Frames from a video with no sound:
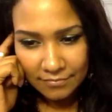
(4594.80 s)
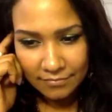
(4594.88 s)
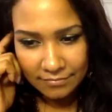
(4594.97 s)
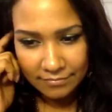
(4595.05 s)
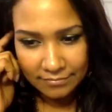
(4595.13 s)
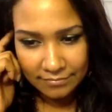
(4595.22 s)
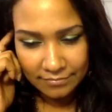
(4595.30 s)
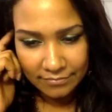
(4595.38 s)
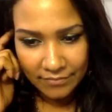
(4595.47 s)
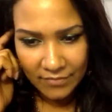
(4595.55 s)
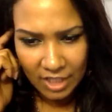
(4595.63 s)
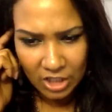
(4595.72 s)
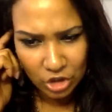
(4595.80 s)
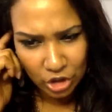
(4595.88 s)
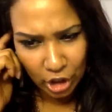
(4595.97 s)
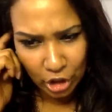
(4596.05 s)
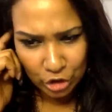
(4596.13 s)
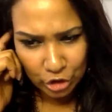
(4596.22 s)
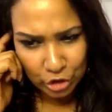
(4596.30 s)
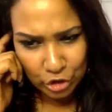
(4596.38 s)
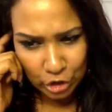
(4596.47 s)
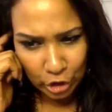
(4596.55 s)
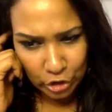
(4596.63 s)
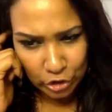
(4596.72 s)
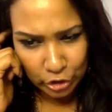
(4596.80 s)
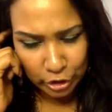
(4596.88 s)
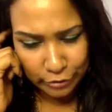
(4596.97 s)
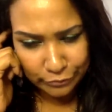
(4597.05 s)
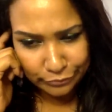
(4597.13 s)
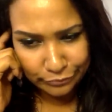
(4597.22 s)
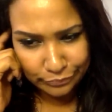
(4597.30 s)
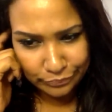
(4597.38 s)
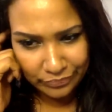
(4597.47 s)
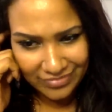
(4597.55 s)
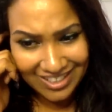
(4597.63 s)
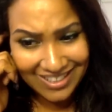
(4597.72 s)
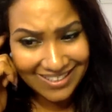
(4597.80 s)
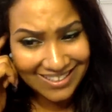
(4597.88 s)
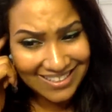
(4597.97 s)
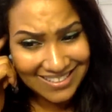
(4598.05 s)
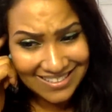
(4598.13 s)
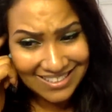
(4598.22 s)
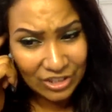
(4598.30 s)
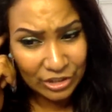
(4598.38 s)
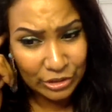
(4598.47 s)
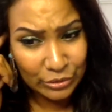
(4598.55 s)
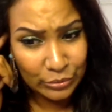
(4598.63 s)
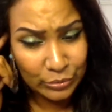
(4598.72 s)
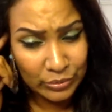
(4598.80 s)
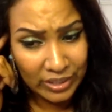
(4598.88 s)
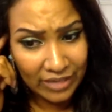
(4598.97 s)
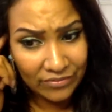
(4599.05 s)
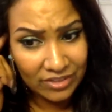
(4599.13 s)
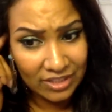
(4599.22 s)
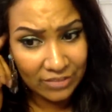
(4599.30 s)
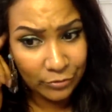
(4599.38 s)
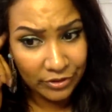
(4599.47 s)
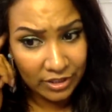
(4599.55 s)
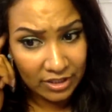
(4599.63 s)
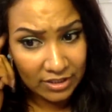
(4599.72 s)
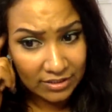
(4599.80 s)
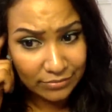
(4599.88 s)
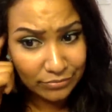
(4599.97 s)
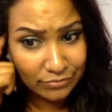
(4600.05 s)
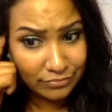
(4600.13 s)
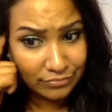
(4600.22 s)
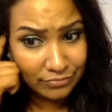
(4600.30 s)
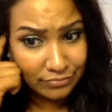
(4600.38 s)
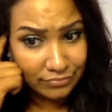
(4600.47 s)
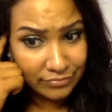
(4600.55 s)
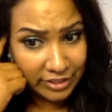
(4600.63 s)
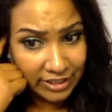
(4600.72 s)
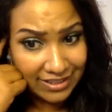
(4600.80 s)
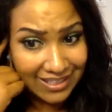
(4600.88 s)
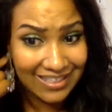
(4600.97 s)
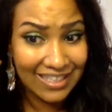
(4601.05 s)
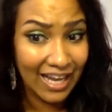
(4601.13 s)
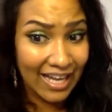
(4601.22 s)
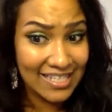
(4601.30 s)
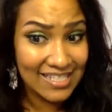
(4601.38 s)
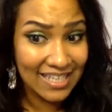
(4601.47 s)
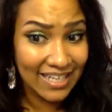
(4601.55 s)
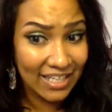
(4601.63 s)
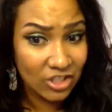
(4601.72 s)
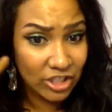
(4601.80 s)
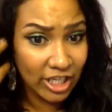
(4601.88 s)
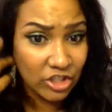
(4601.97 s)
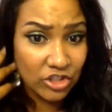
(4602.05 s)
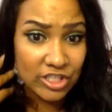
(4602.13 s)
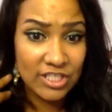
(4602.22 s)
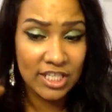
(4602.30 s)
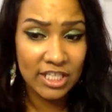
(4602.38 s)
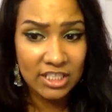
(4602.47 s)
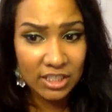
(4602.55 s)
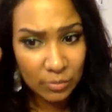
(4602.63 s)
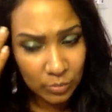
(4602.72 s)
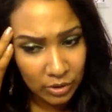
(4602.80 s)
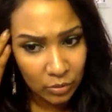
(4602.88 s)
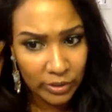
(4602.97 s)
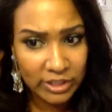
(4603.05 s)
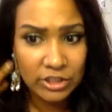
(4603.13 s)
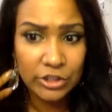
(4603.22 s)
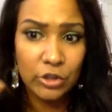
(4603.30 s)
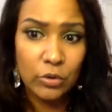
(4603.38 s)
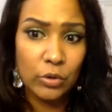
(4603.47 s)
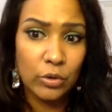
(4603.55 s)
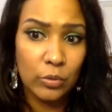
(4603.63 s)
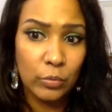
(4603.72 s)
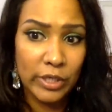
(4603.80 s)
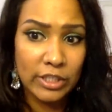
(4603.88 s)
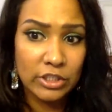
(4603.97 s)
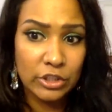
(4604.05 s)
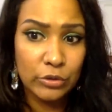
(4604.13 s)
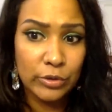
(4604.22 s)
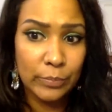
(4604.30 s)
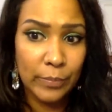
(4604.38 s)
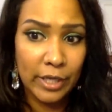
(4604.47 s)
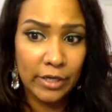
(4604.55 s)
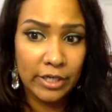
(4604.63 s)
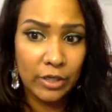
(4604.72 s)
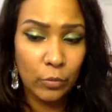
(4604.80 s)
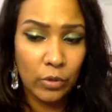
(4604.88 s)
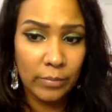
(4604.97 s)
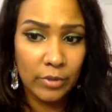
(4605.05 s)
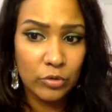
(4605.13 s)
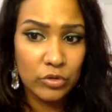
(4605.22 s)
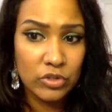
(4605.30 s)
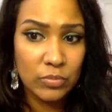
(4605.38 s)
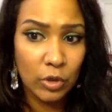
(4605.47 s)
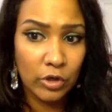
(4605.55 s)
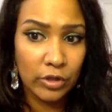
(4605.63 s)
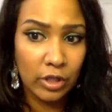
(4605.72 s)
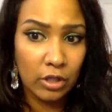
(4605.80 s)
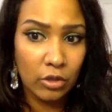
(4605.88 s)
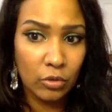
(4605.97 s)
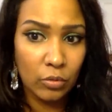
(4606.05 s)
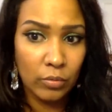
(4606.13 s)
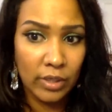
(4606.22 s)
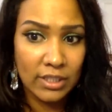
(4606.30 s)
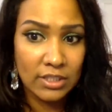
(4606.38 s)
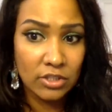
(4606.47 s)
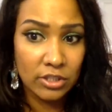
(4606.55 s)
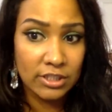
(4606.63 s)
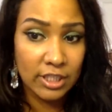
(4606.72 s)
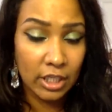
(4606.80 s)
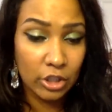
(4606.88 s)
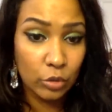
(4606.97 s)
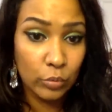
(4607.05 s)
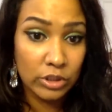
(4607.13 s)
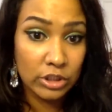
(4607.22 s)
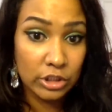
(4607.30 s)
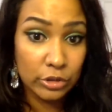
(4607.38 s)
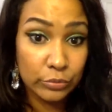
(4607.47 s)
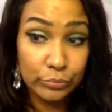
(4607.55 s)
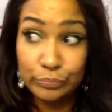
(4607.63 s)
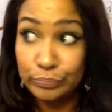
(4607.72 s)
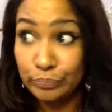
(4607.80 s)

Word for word: Mm-hmm. Education is sexy. It is until you have to live with it. Like a guy say education is sexy, but wait till you're wait till you marry a woman who's smarter than you and starts telling you what to do.